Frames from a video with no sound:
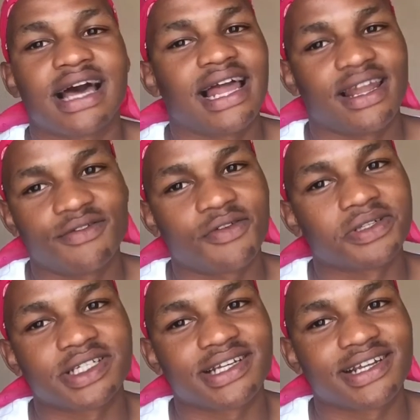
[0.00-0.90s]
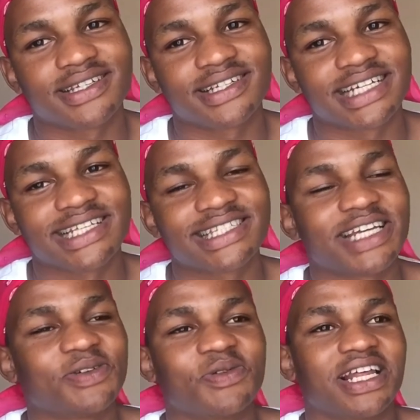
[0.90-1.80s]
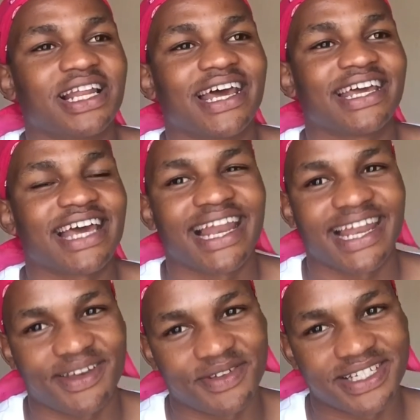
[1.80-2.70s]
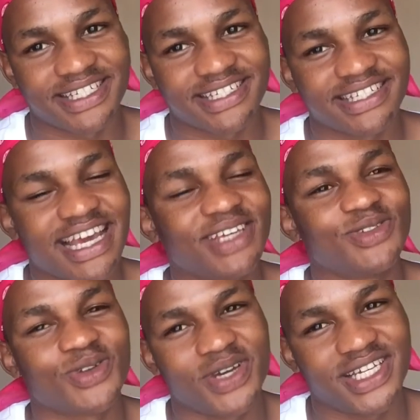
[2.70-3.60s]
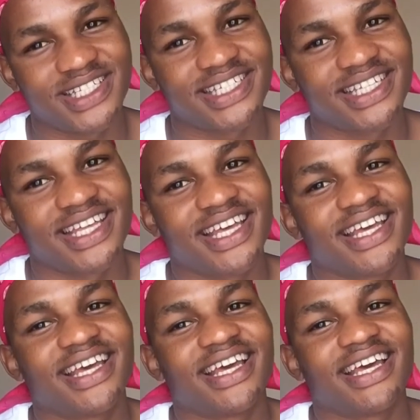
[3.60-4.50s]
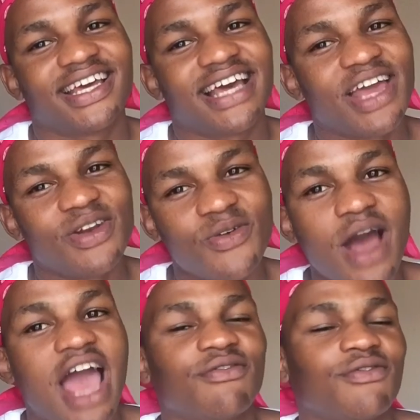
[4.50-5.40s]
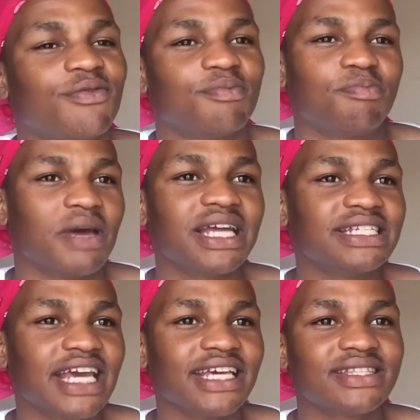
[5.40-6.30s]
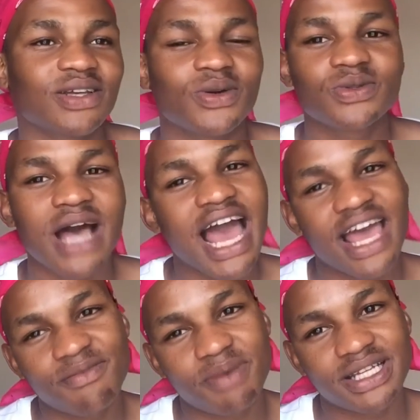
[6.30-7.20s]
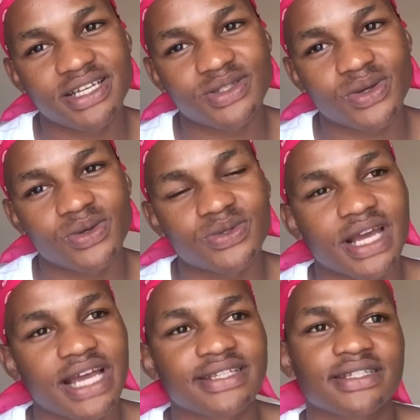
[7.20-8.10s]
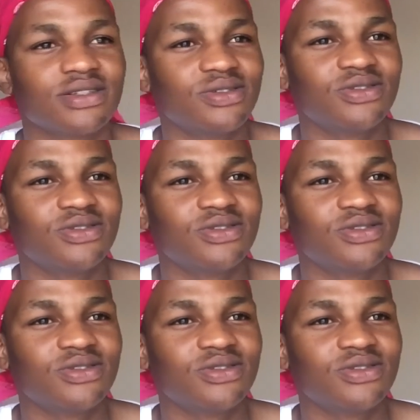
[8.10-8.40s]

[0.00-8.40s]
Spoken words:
I love content creation, guys. I don't wanna lie, I love it, I enjoy it. I know I have bad days also. I have bad days, guys.